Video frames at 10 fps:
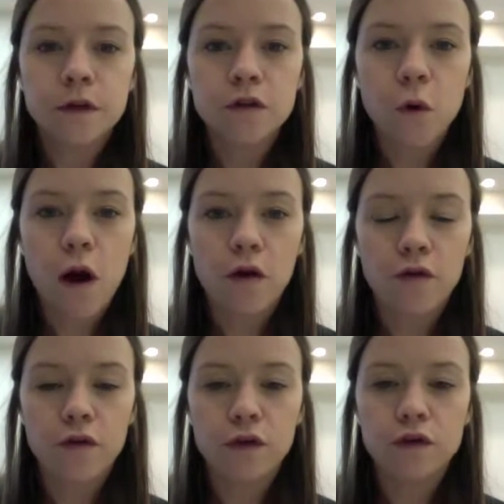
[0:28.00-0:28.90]
So our
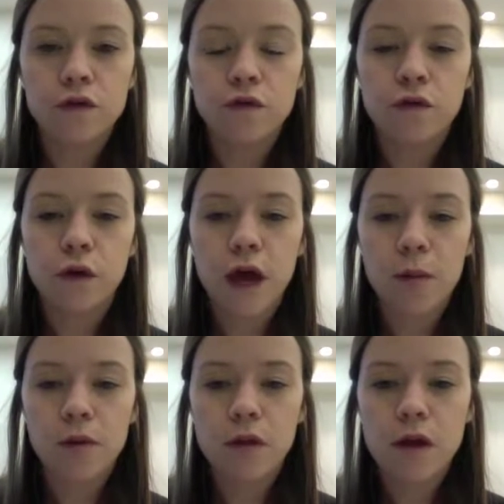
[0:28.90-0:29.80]
first new
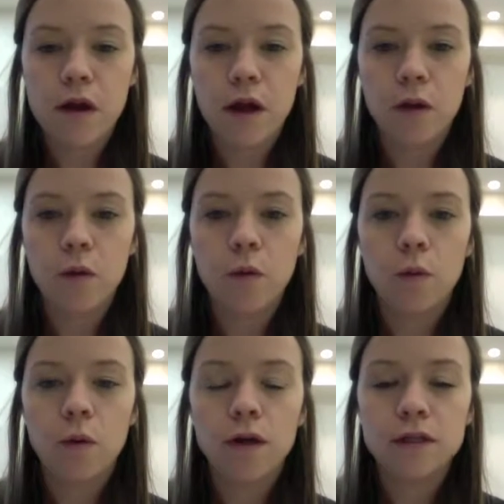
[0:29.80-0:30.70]
vocabulary
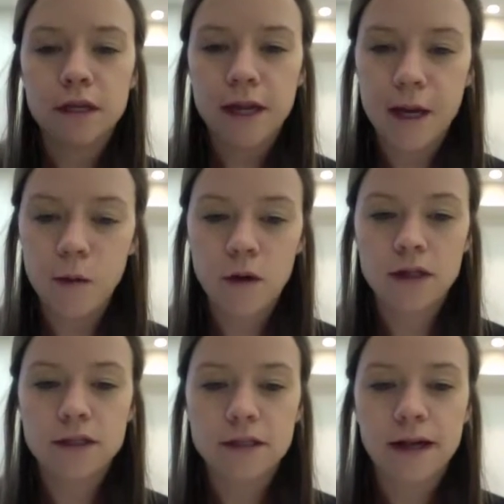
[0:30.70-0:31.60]
word today
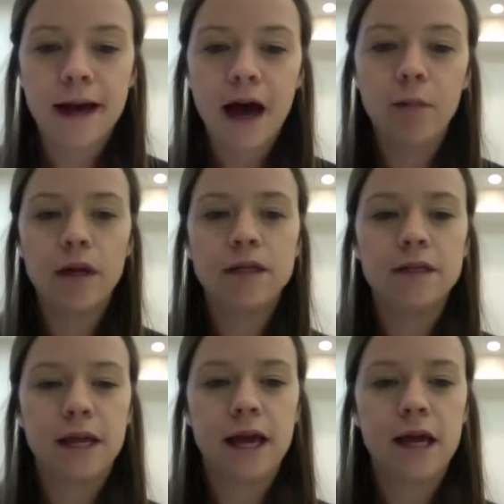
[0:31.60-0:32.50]
was habit,
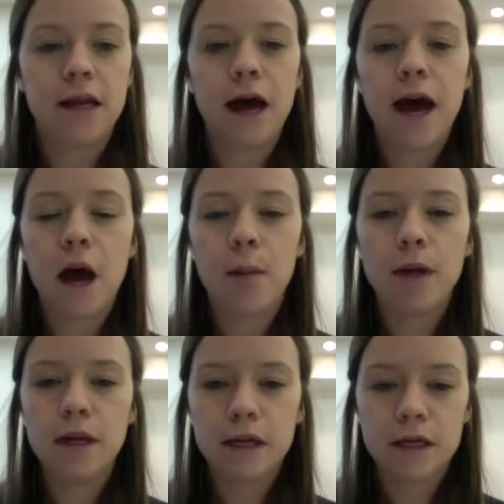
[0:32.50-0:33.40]
and a
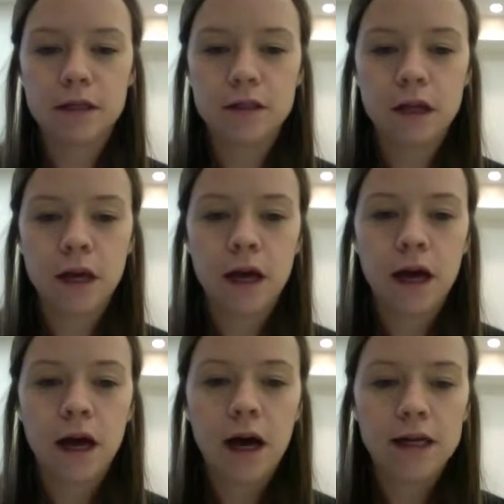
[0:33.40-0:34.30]
habit is
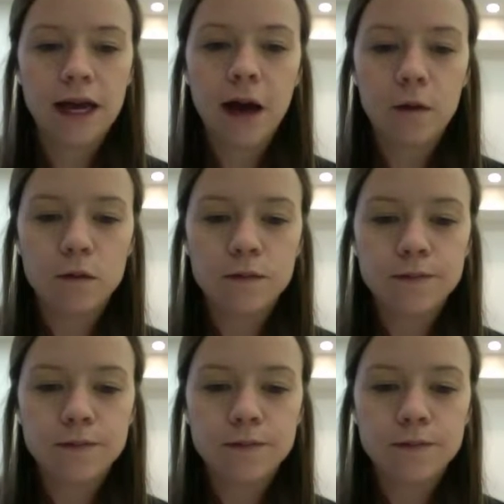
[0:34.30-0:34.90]
a noun,